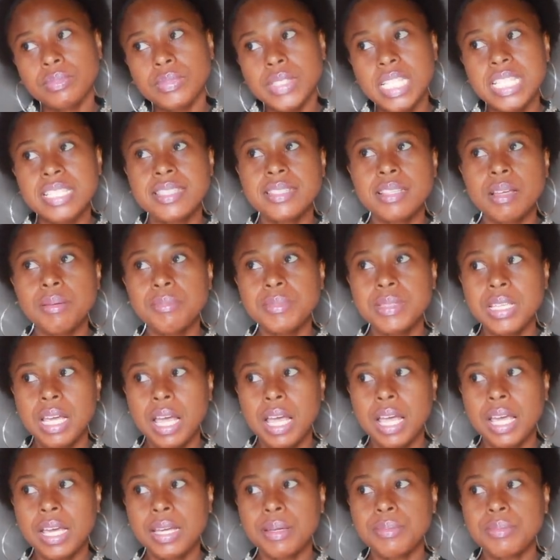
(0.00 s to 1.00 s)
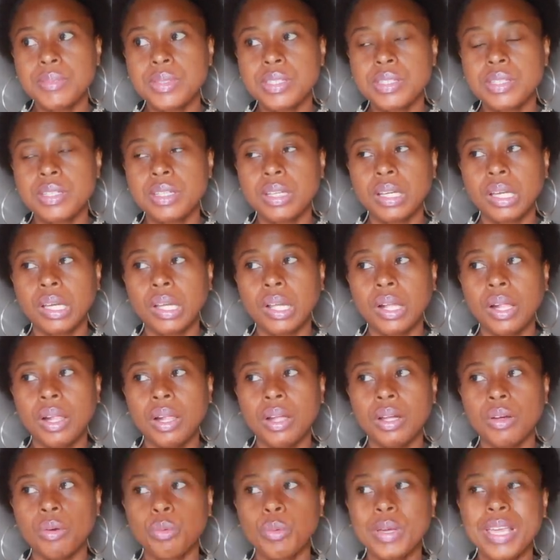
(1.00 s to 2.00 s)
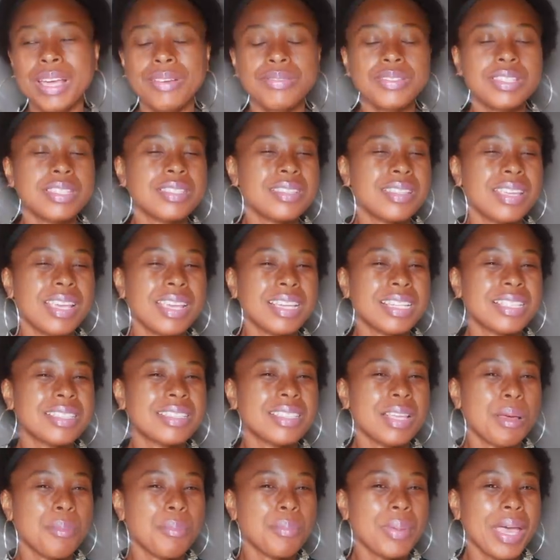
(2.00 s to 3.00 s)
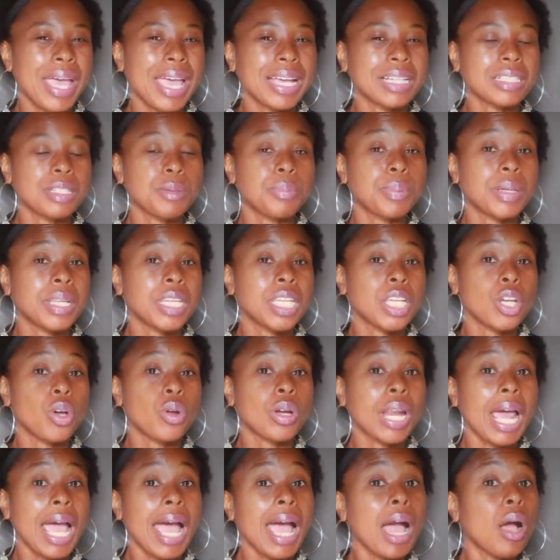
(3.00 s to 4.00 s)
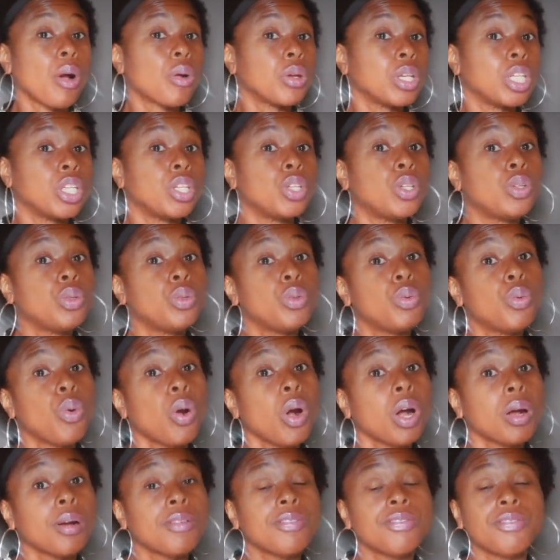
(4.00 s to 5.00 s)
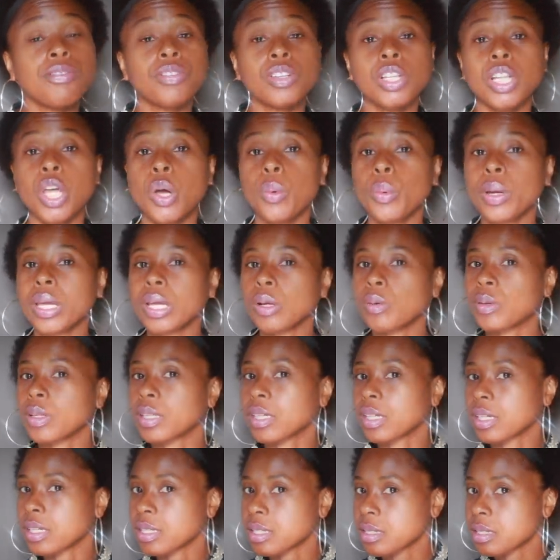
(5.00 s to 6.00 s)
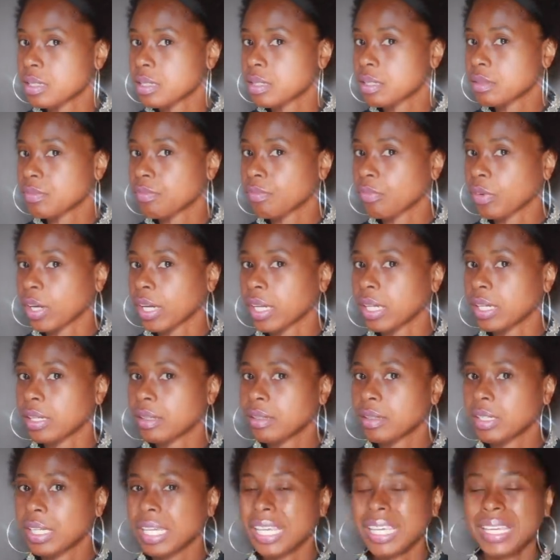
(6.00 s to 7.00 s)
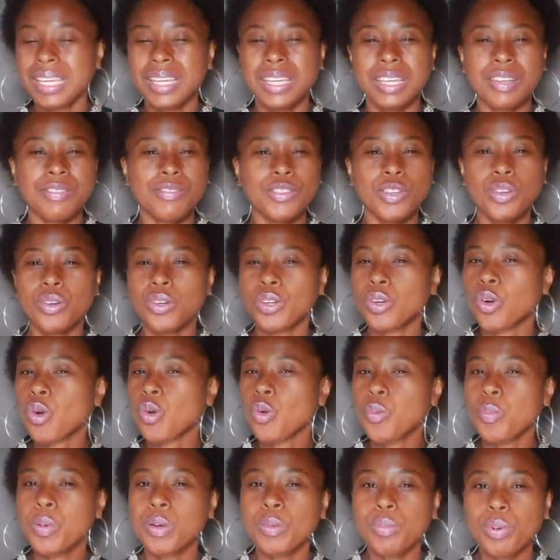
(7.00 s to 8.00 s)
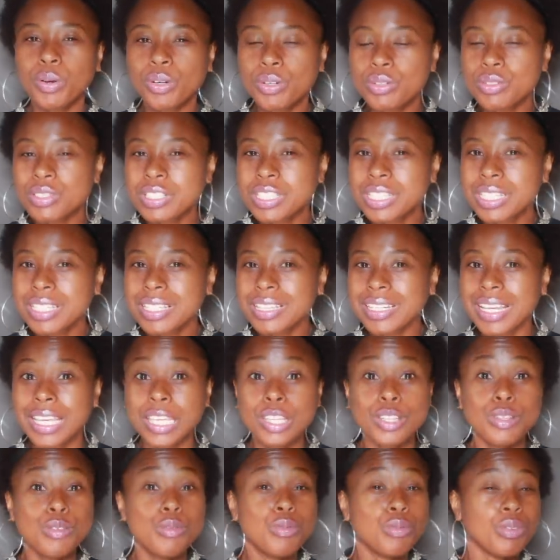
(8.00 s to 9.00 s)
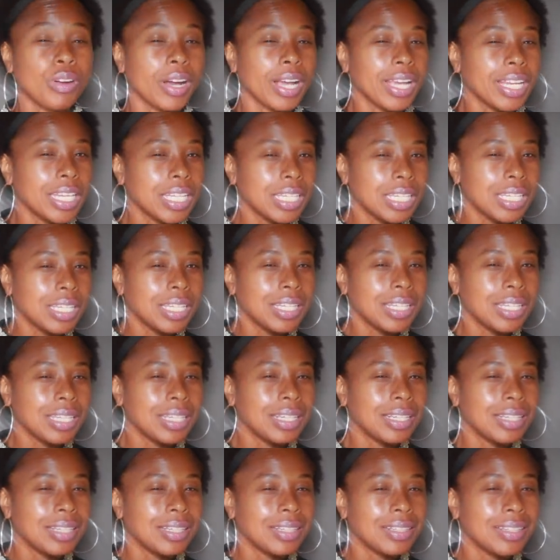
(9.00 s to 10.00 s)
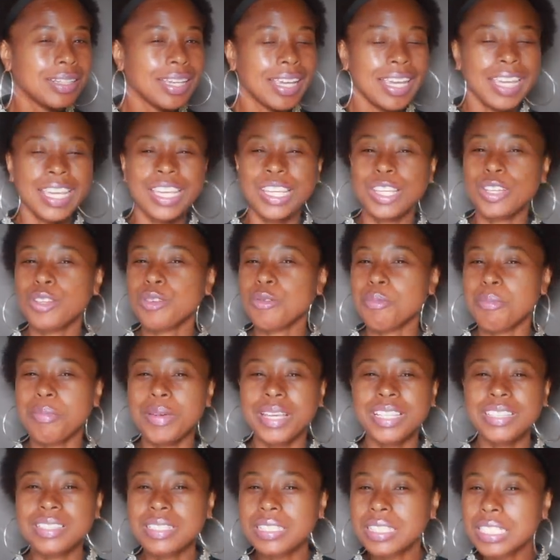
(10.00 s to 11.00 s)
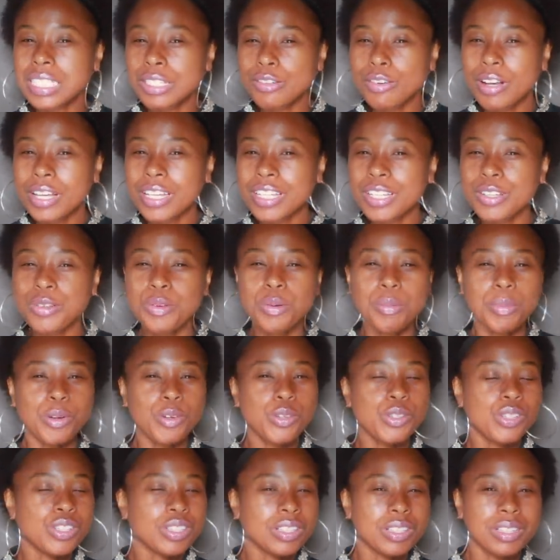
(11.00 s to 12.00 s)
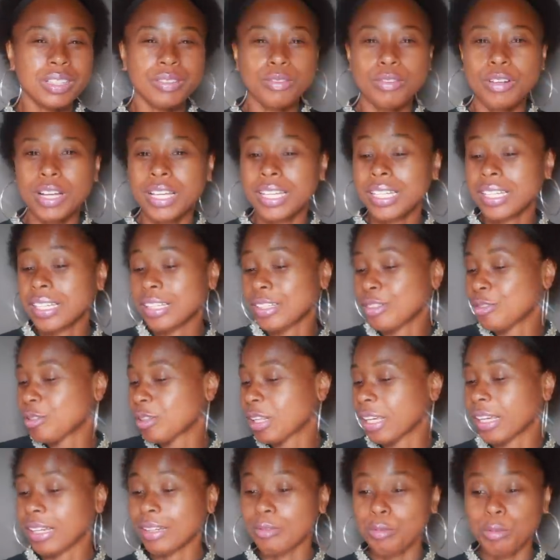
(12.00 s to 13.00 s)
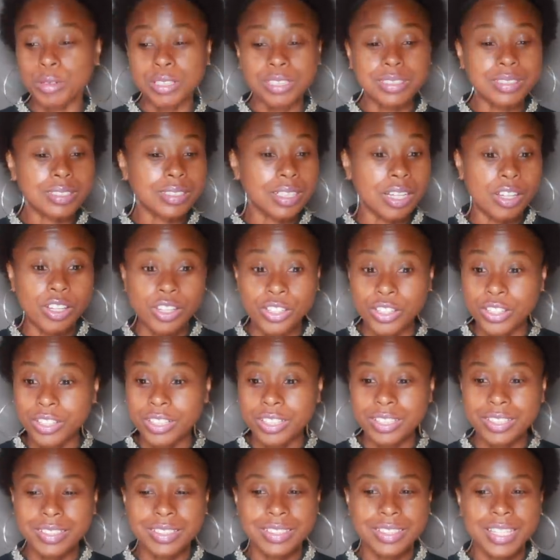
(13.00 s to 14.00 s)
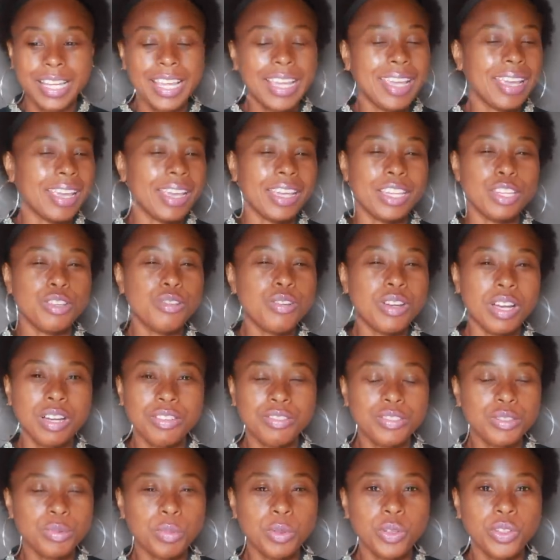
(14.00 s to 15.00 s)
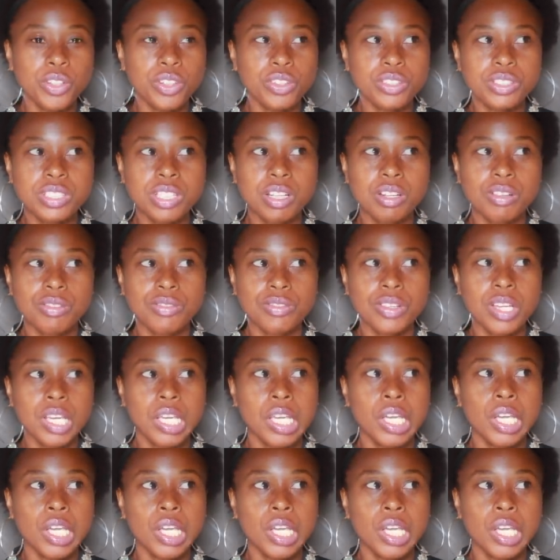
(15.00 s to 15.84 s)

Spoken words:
sometimes we have to take a step back depending on how you are flowing with us, right? If you're an open person and you ready, you mentally ready, you emotionally ready, and you're like, what's good? And you comfortable in yourself,